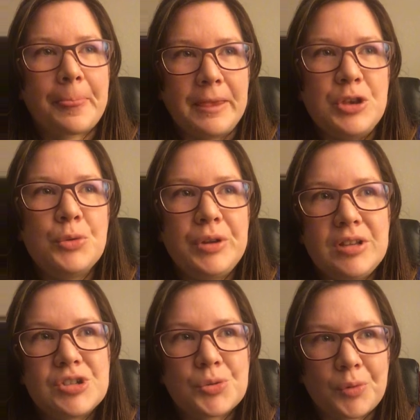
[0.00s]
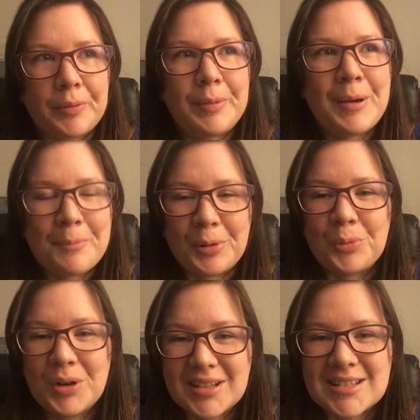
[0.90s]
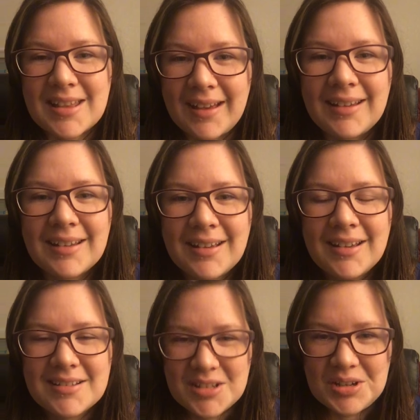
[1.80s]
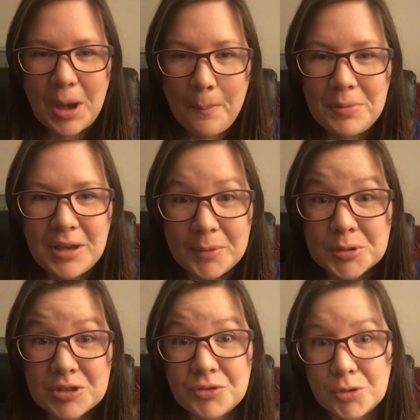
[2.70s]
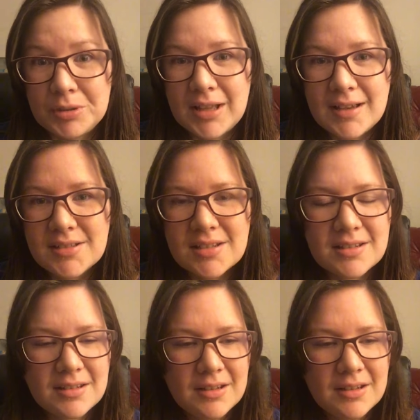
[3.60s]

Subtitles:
you need to remember what it's like to not be able to verbalize.